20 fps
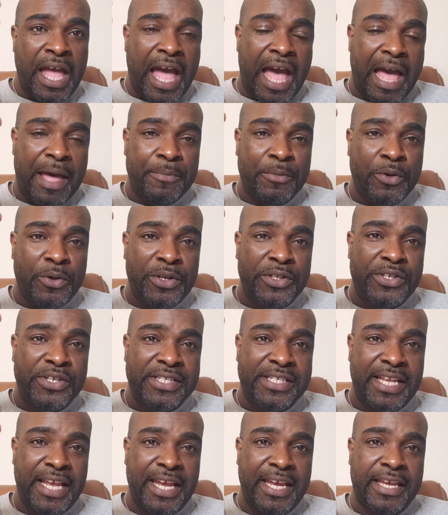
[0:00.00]
I'm going to
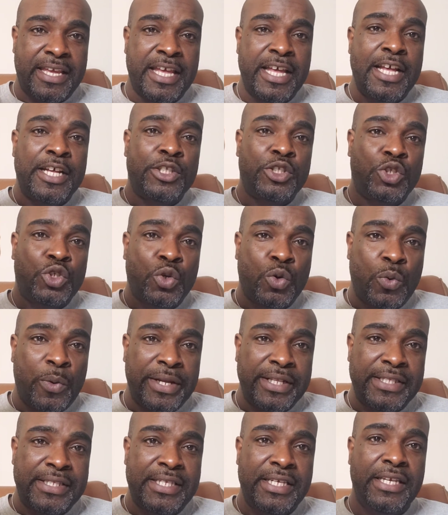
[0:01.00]
take
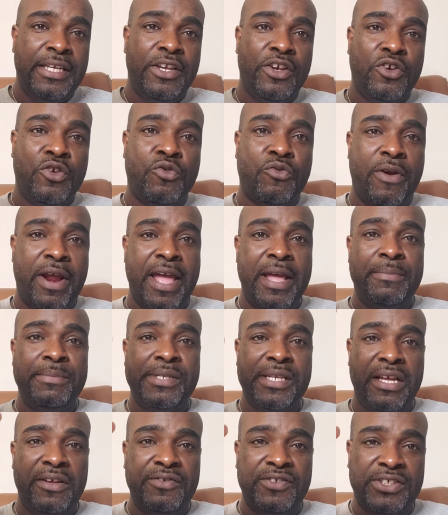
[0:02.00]
20 grams
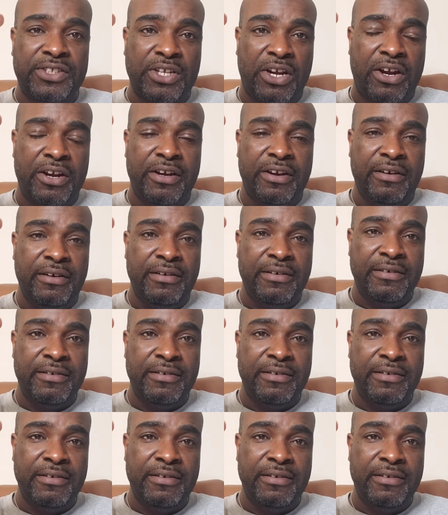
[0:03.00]
of starter